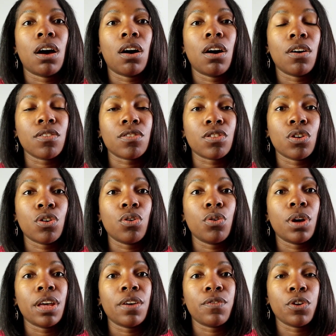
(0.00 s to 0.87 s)

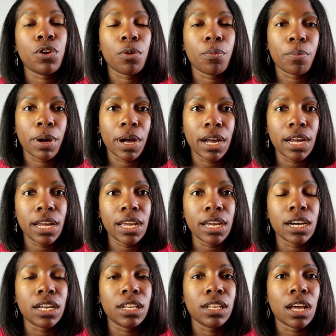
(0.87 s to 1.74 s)
Also, if you're
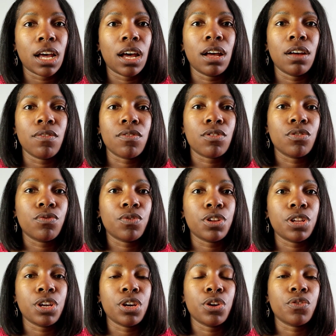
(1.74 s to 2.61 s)
buying a lot of
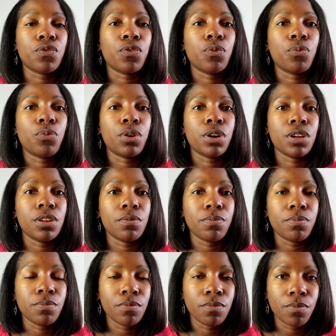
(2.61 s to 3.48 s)
souvenirs from
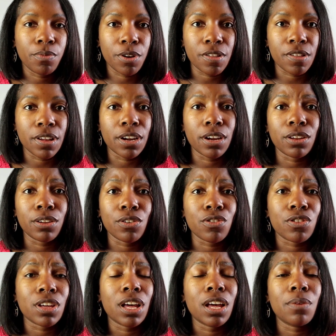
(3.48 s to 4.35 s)
one
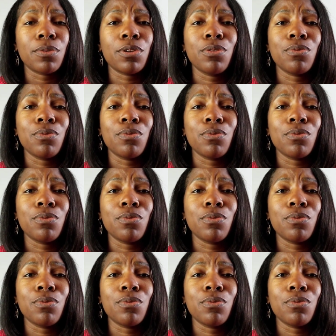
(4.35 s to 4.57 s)
particular shop,